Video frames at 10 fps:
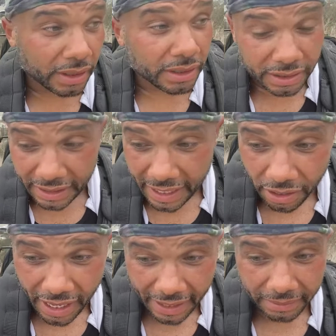take care
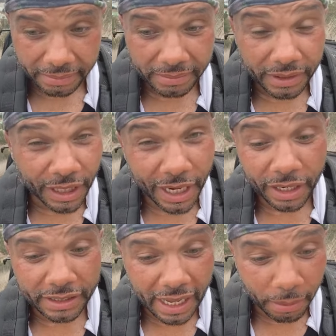of that. Take care
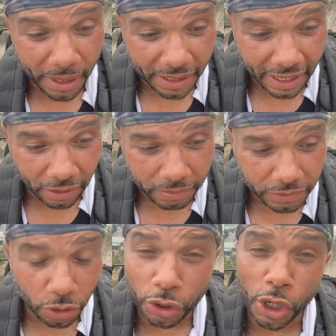of the Taliban now.
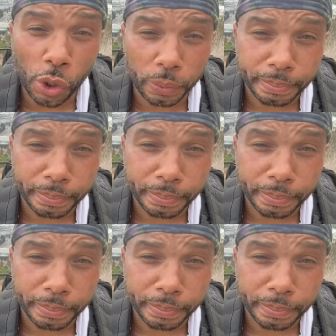You're on your own.